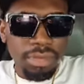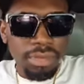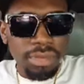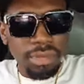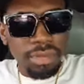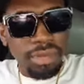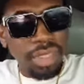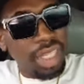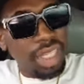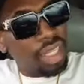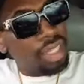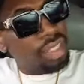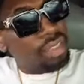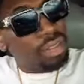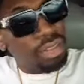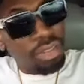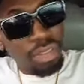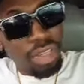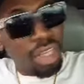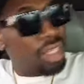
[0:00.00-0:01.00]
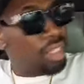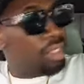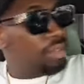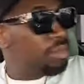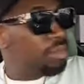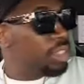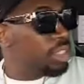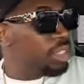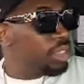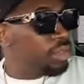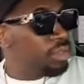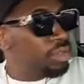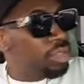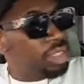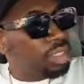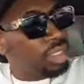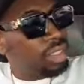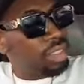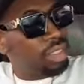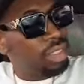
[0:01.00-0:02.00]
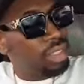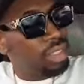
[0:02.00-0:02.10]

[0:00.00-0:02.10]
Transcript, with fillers: My youth random, you don't know, you know.